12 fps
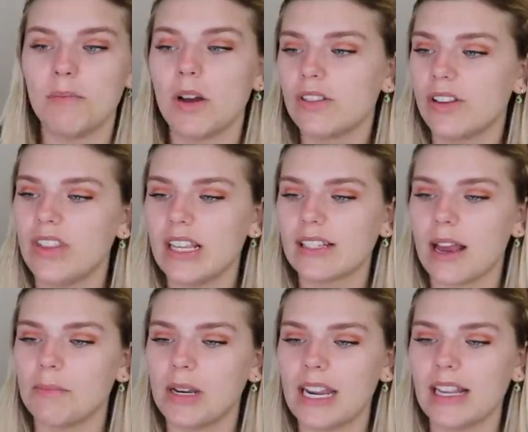Most of these
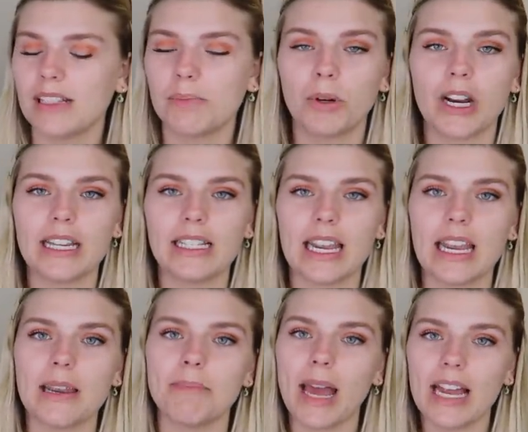companies print
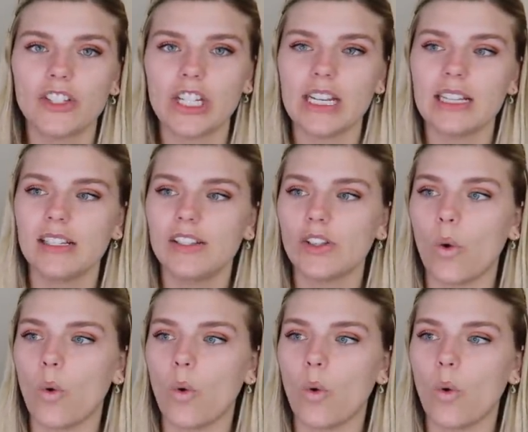in batches